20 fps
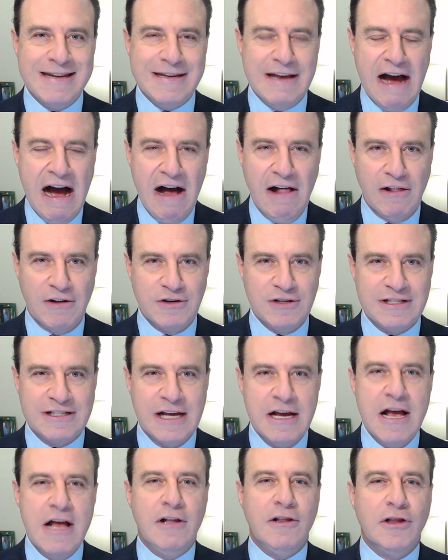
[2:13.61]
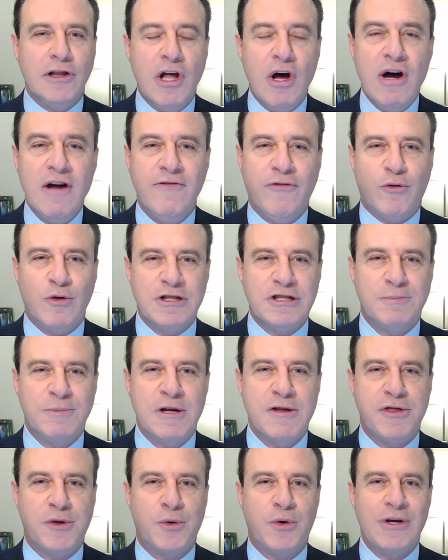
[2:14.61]
Law enforcement
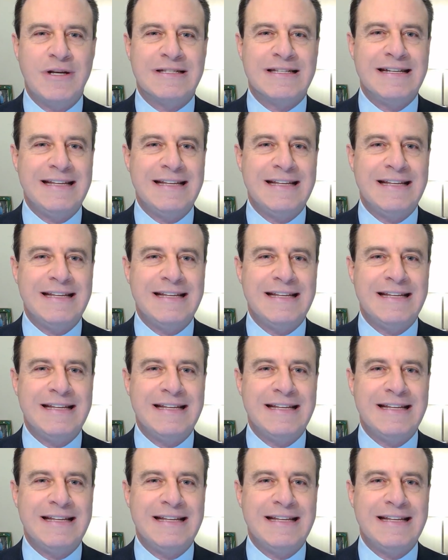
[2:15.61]
authorities